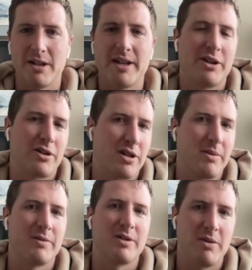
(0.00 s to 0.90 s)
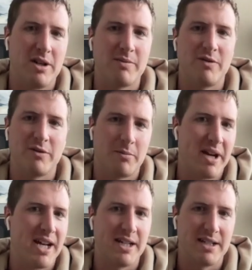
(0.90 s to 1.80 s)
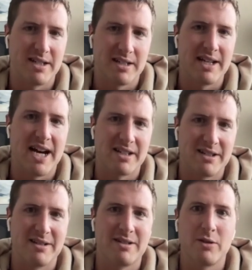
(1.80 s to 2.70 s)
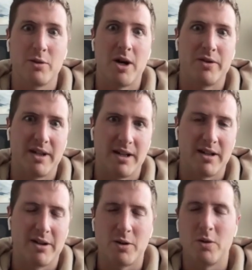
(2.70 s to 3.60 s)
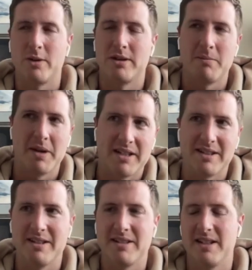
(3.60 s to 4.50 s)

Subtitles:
that you're going to be responsible for paying into taxes throughout the year on a quarterly basis.